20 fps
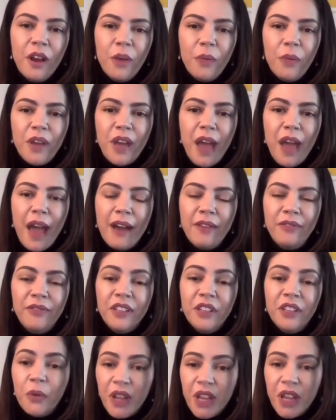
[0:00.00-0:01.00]
We have
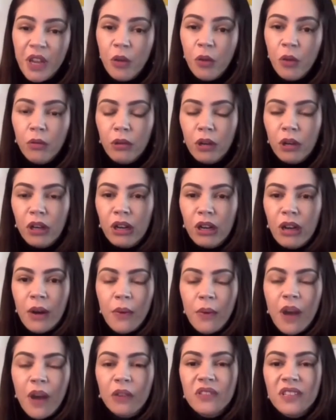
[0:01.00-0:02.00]
a grill uh,
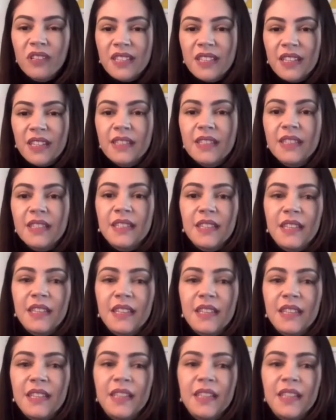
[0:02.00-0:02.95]
around 66%